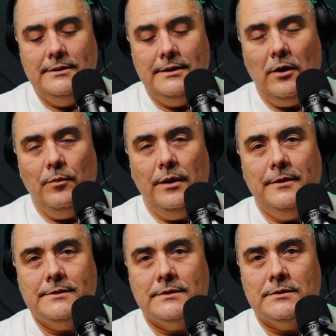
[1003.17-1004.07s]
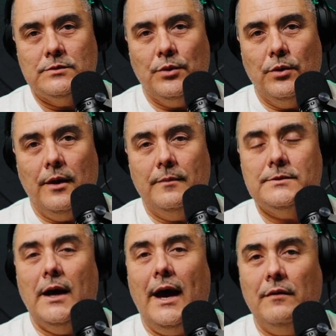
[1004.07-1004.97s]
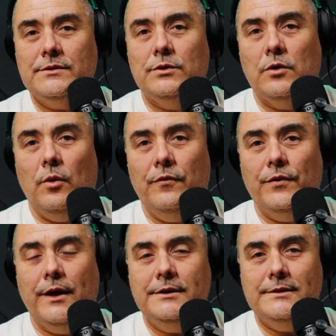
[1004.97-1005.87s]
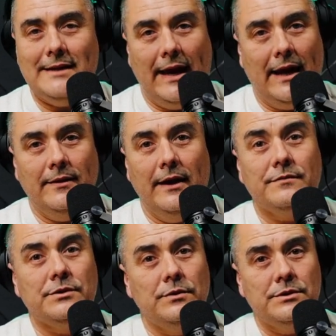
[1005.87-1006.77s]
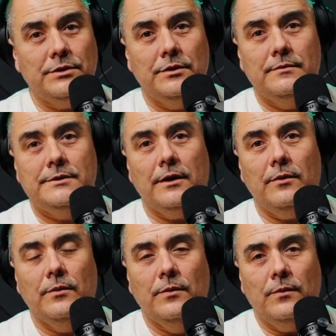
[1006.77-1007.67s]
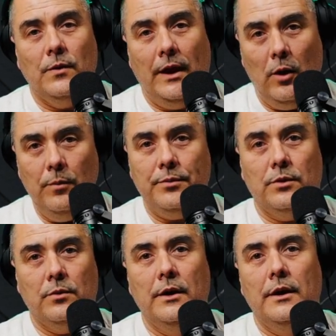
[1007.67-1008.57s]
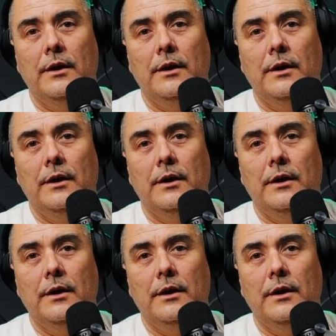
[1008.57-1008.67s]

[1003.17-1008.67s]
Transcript: Down payment assistance programs have certain qualifications and they have certain terms that'll help you